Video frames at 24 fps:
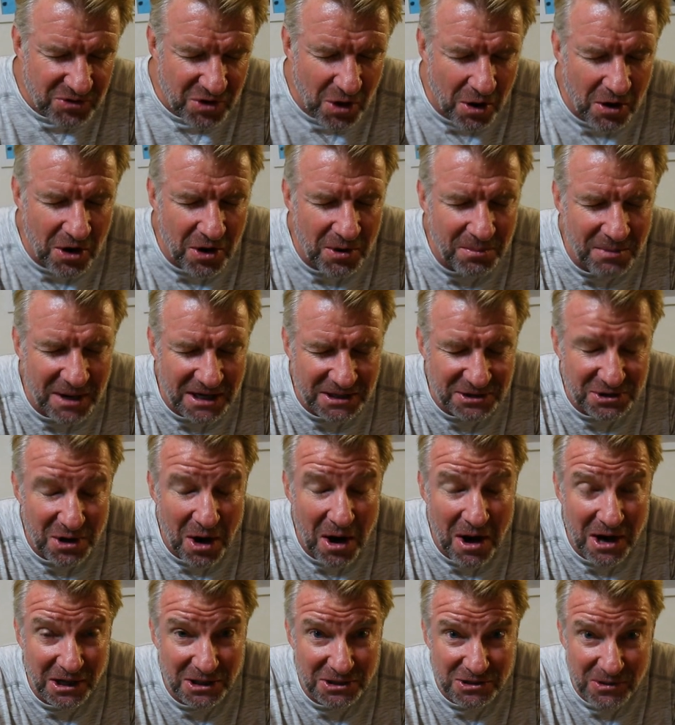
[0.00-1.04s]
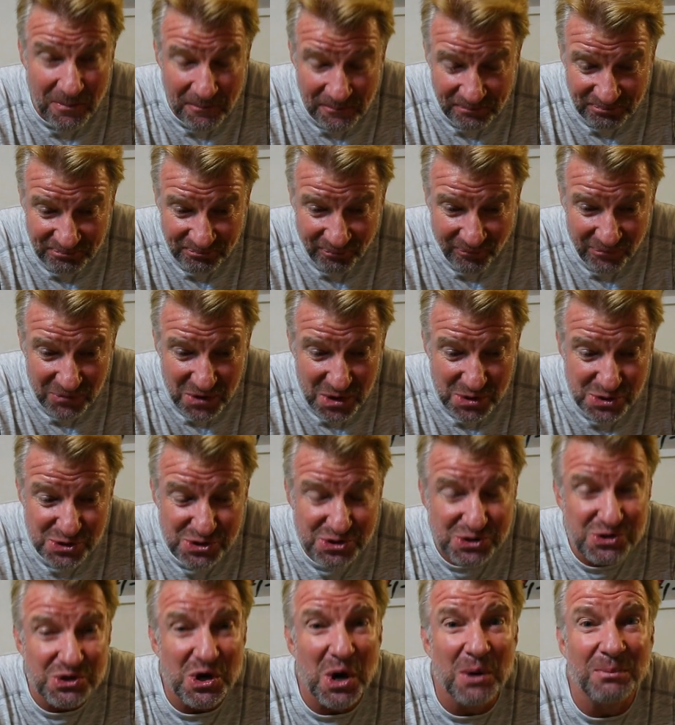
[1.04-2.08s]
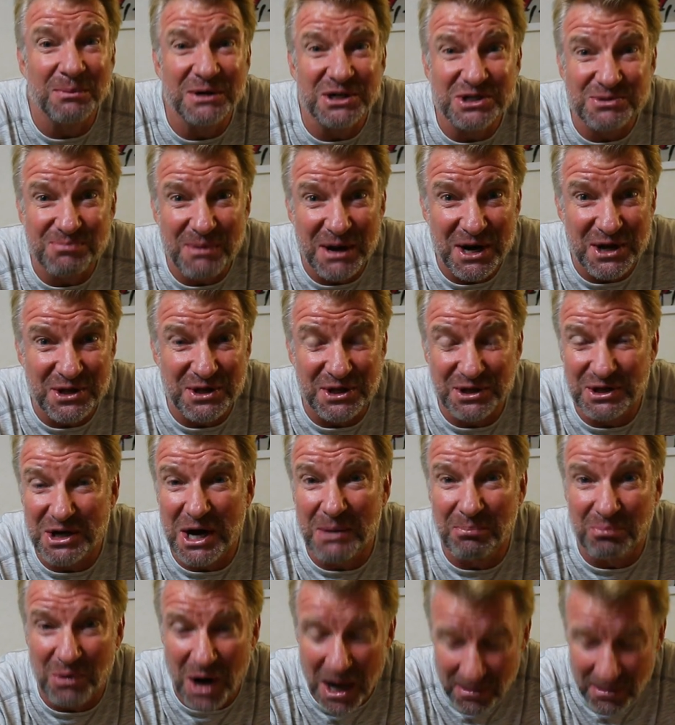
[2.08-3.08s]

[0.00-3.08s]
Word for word: Oh my gosh, so much better than cup